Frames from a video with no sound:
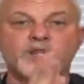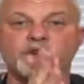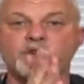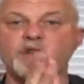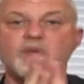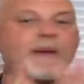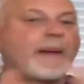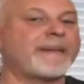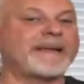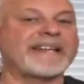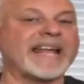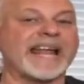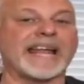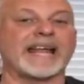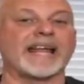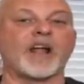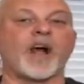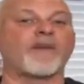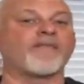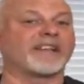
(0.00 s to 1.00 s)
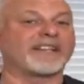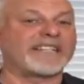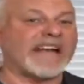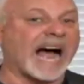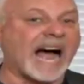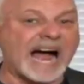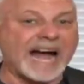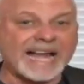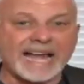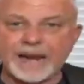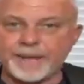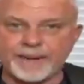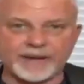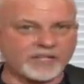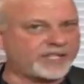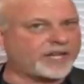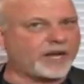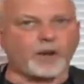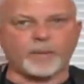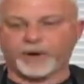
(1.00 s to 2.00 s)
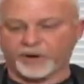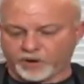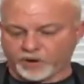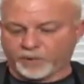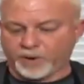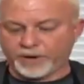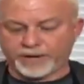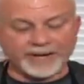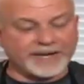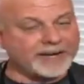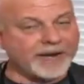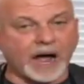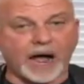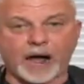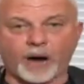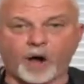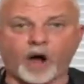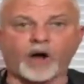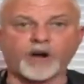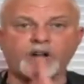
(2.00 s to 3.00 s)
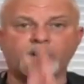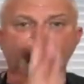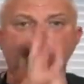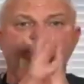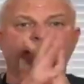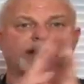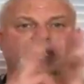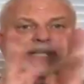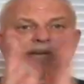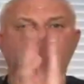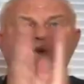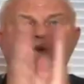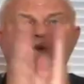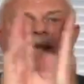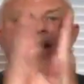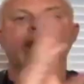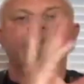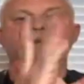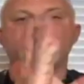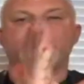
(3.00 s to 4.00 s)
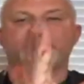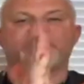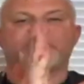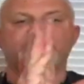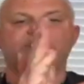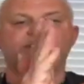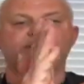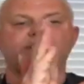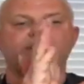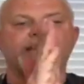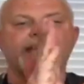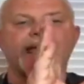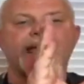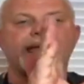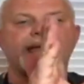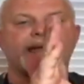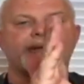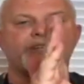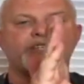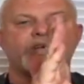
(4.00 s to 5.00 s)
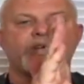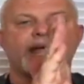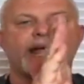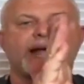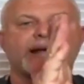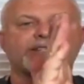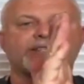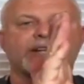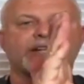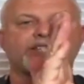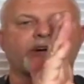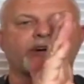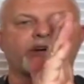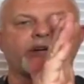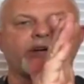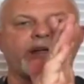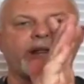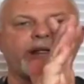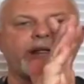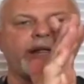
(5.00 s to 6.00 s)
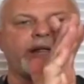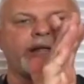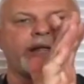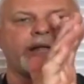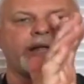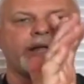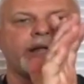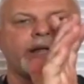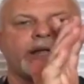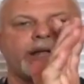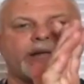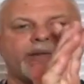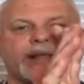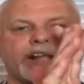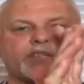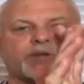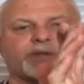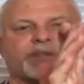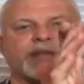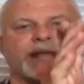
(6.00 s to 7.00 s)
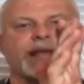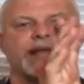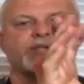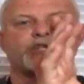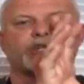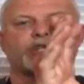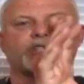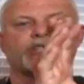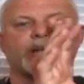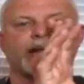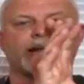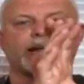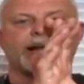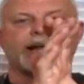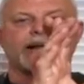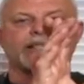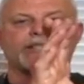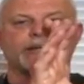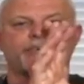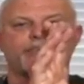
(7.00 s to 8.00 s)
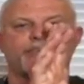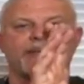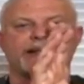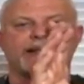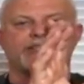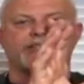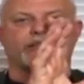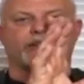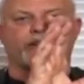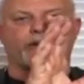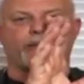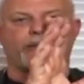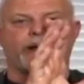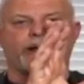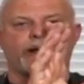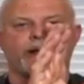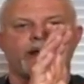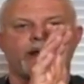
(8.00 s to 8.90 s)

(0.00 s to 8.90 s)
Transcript: So you may be taking off a tiny bit of steel, but you're really not. All you're doing is, again, if this is the edge, as I start cutting, that's what the edge looks like as it bends a little bit.